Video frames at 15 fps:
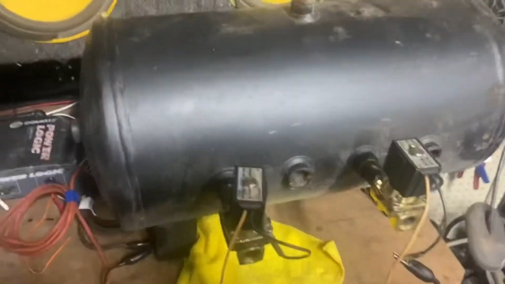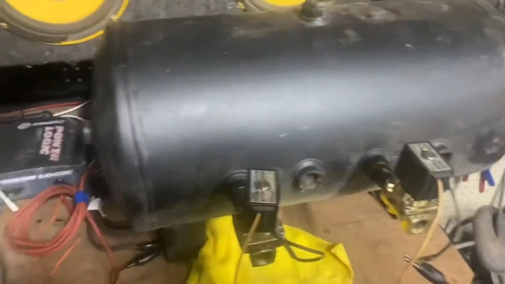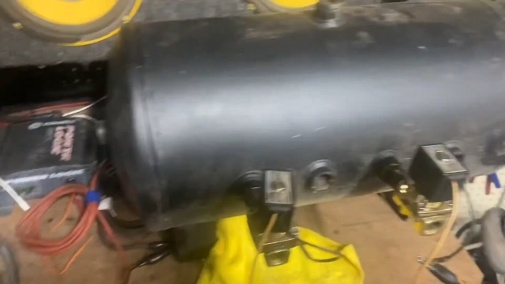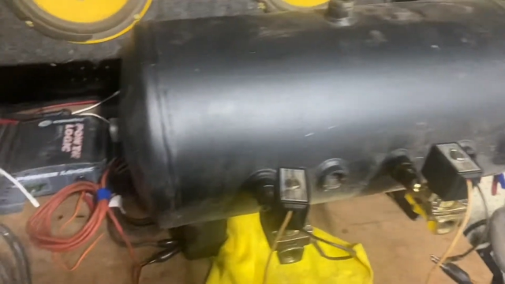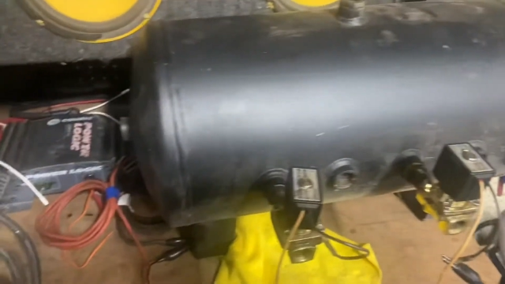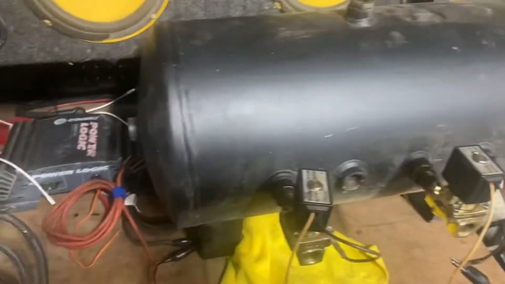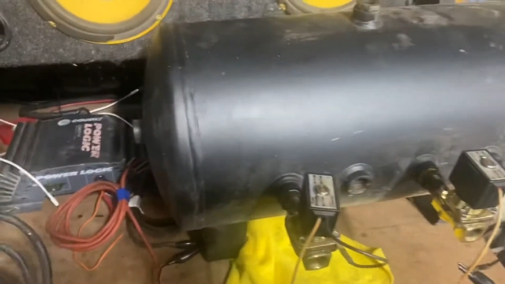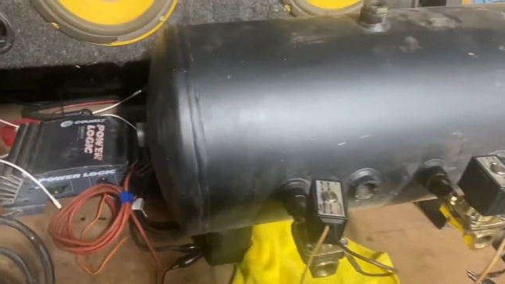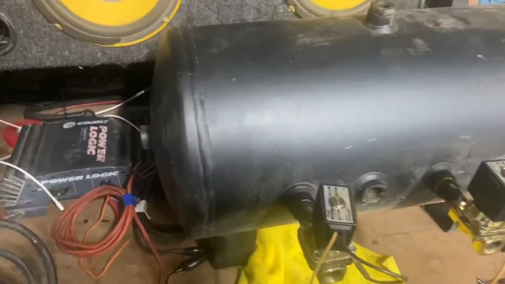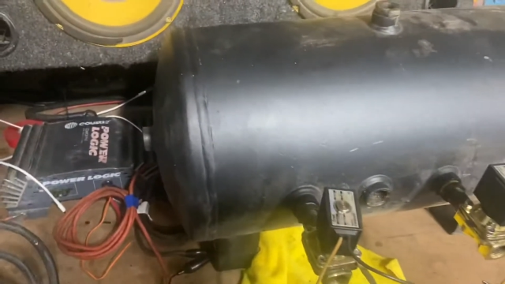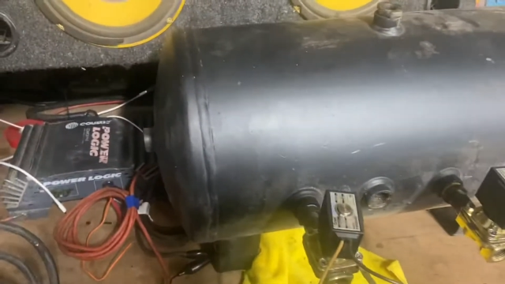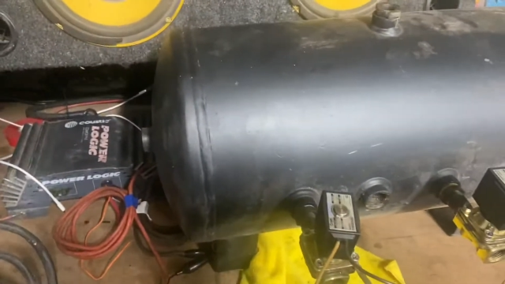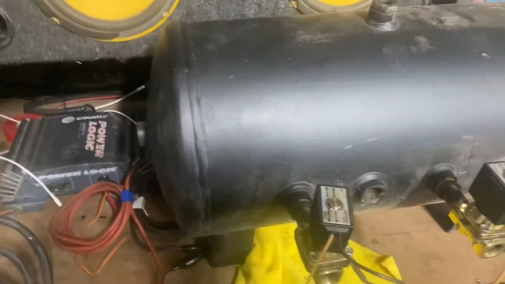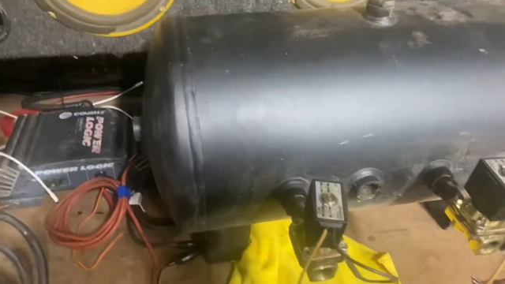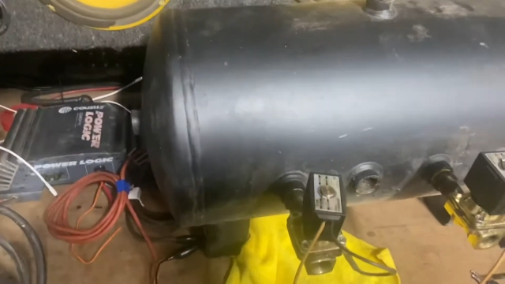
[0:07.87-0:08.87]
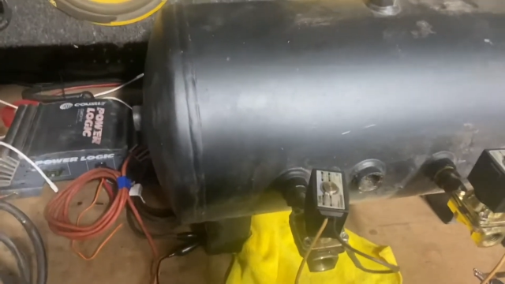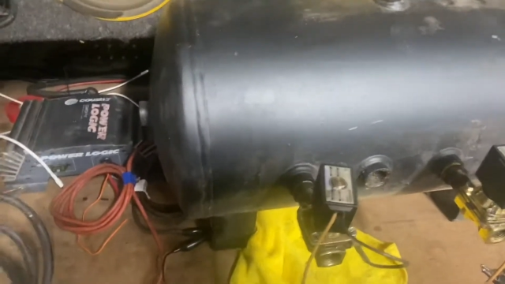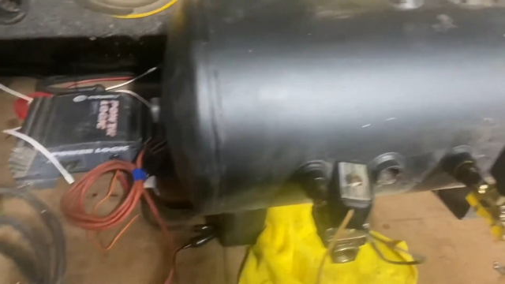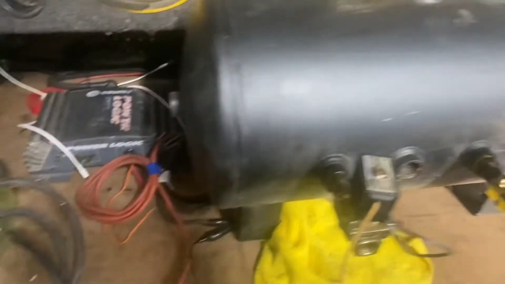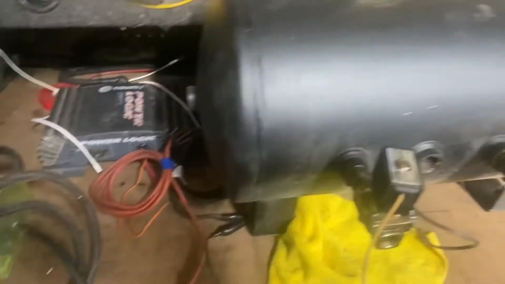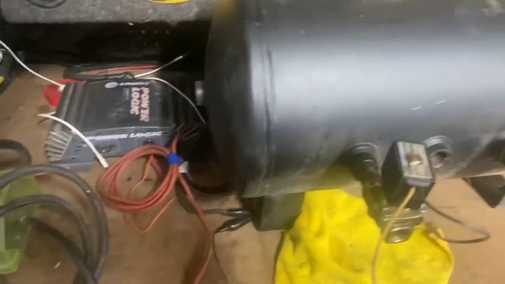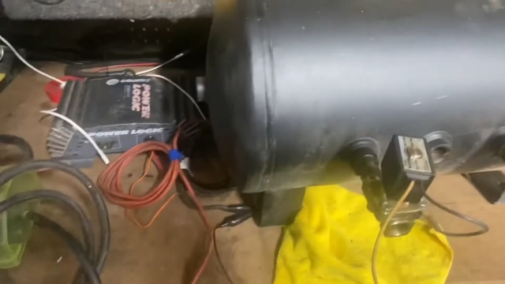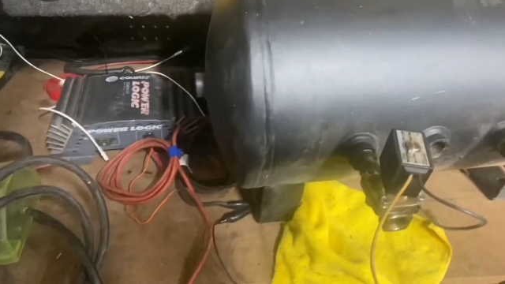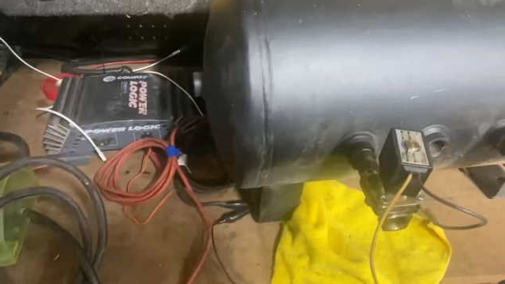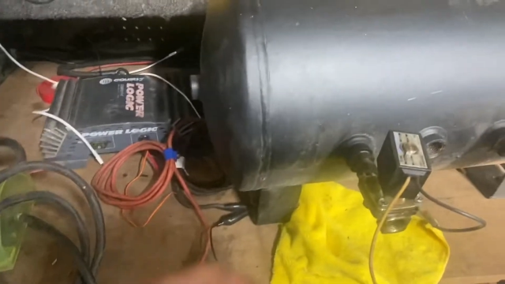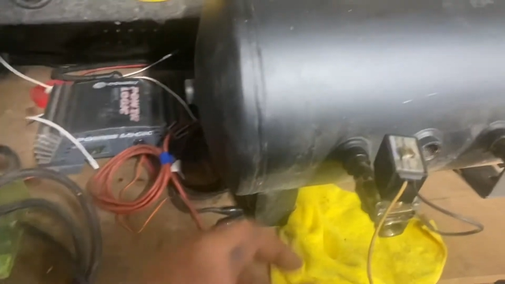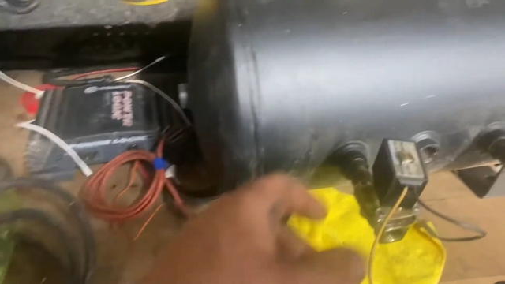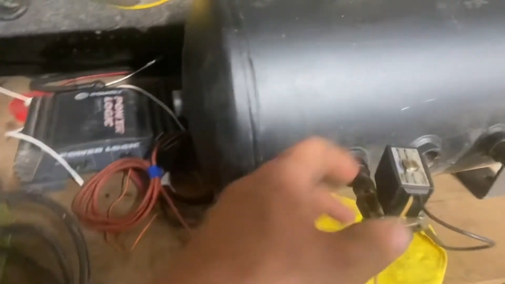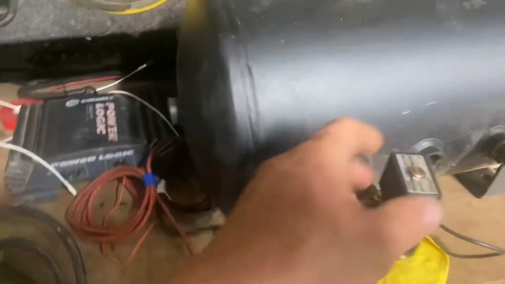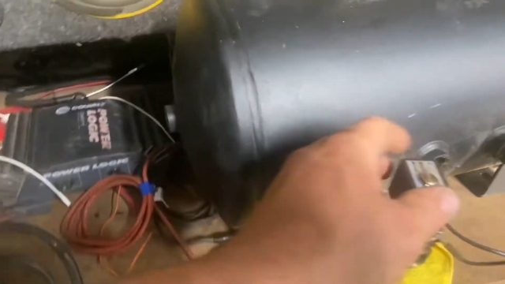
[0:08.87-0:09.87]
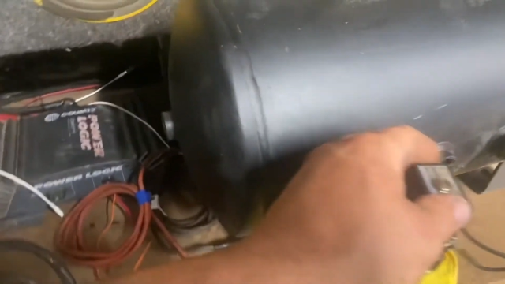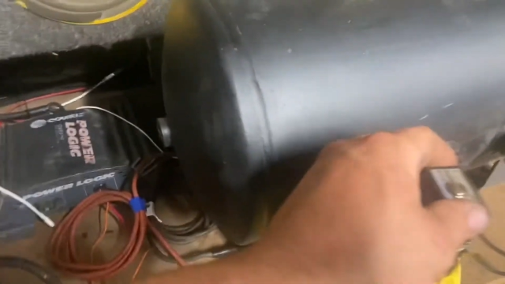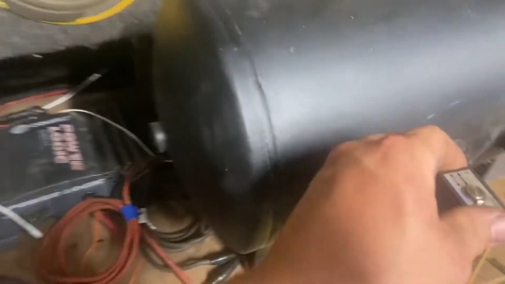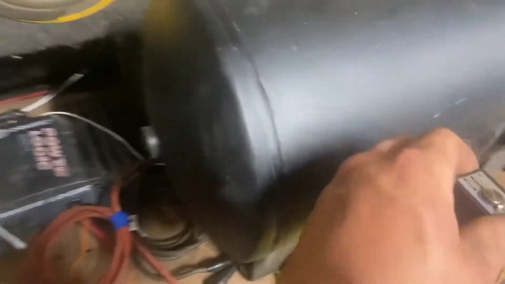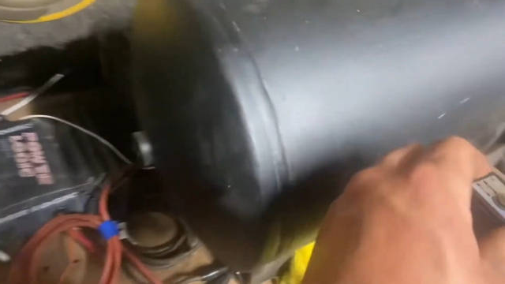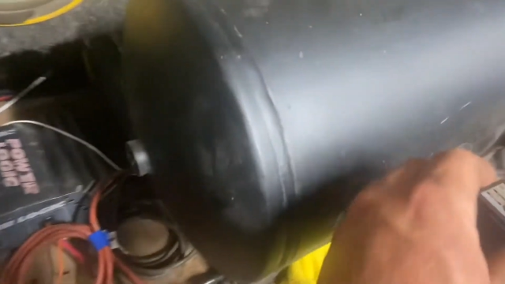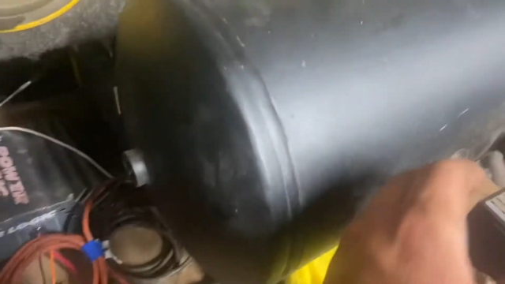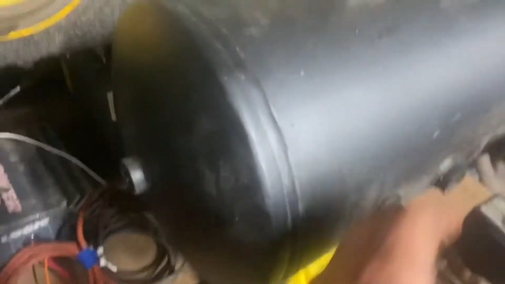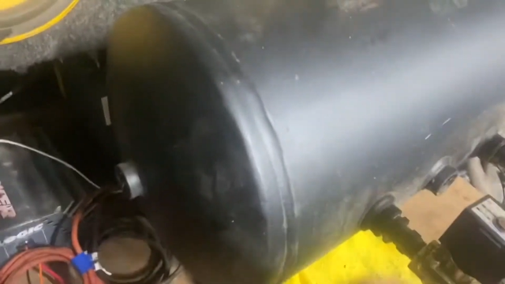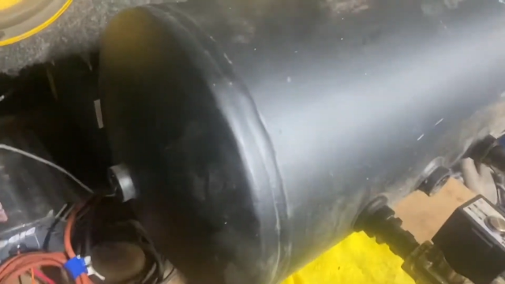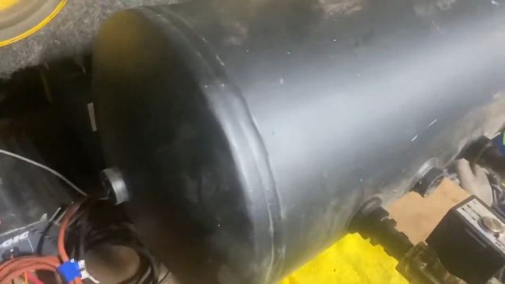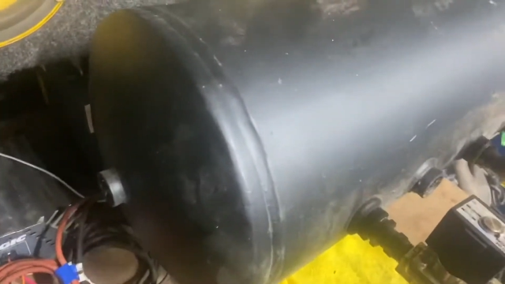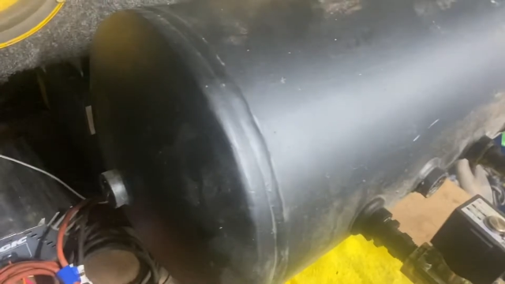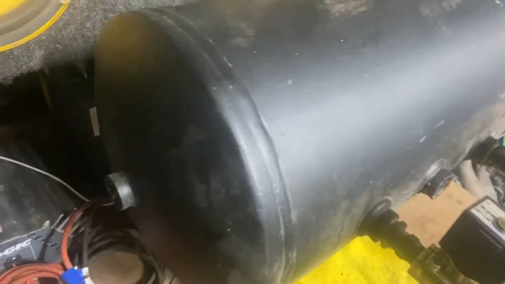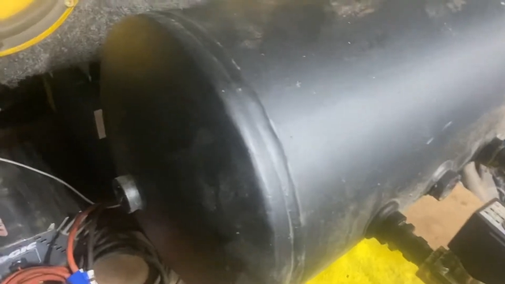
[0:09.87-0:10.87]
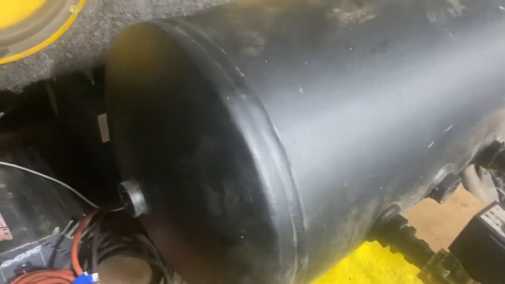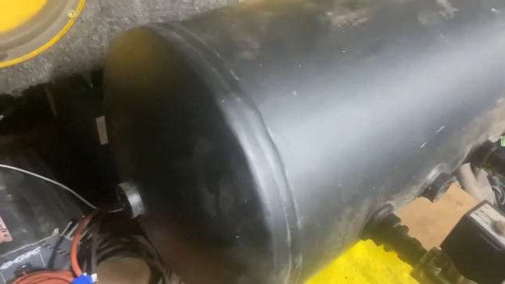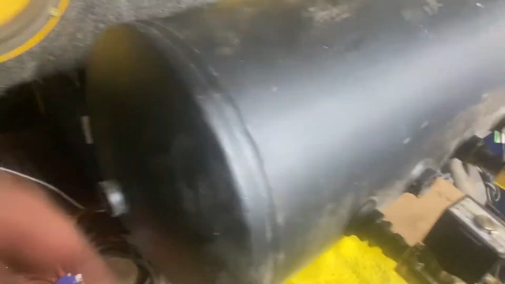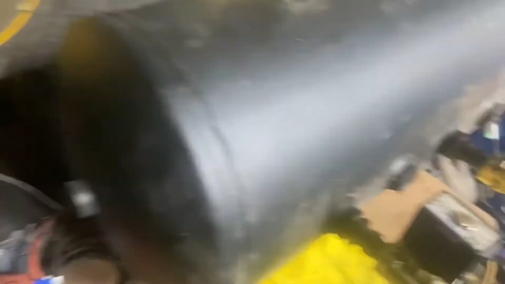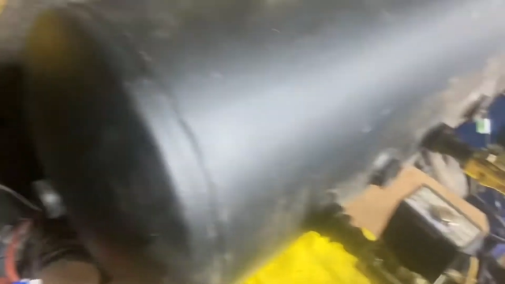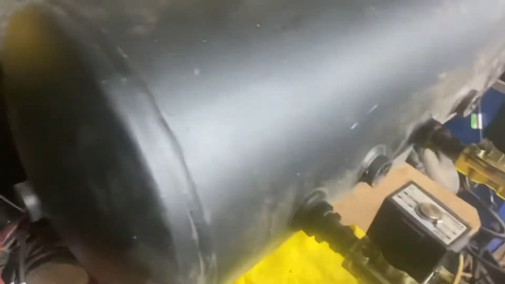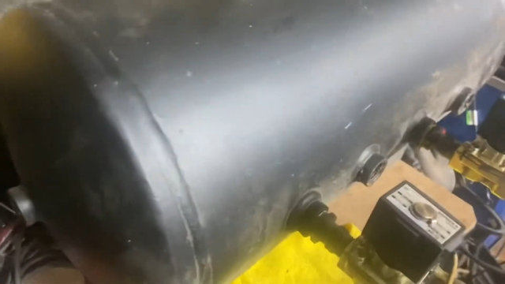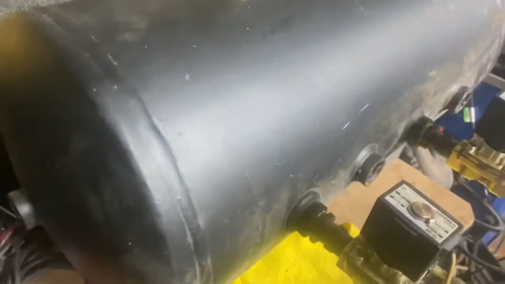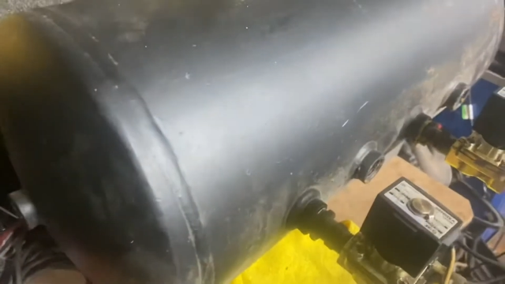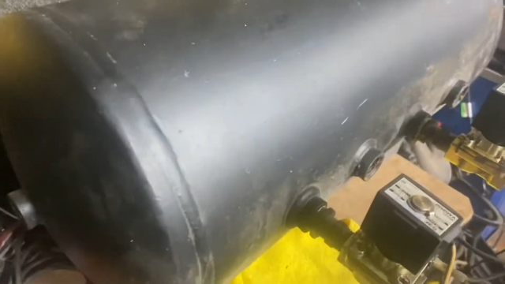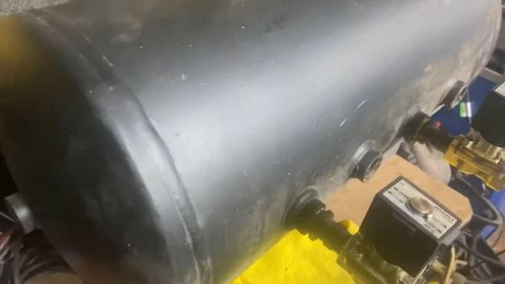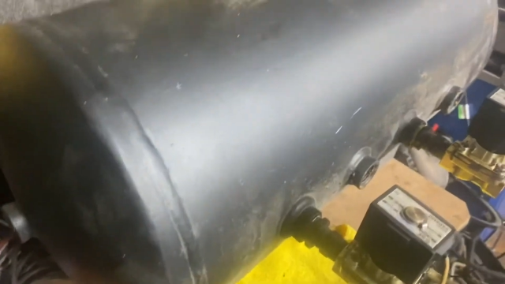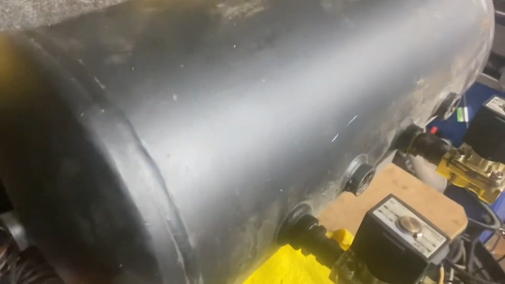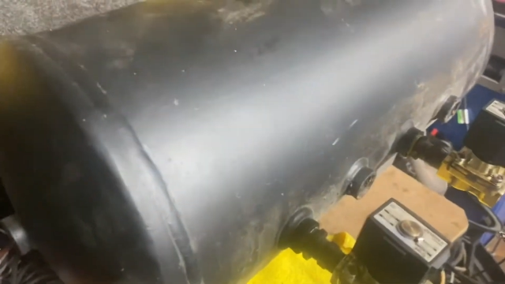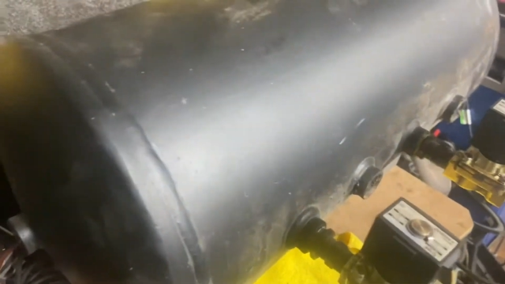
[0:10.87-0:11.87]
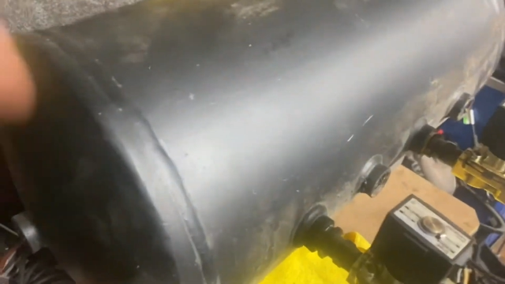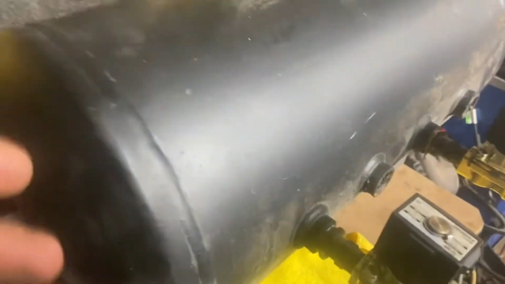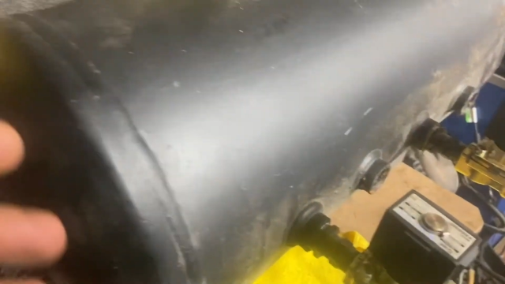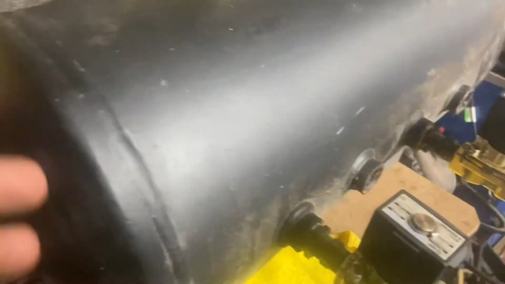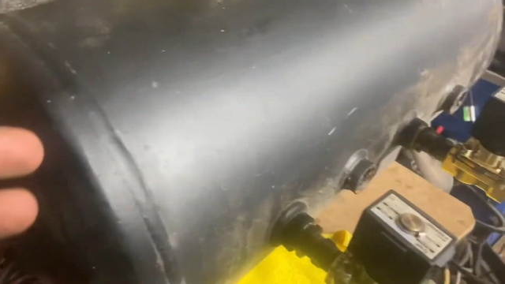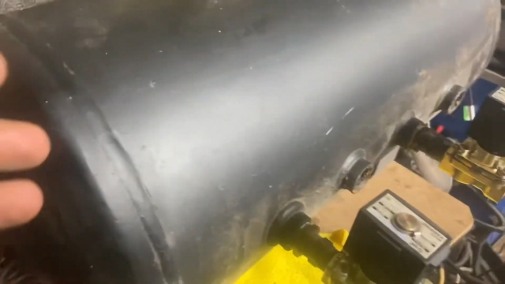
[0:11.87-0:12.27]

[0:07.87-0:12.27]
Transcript: (no speaker visible)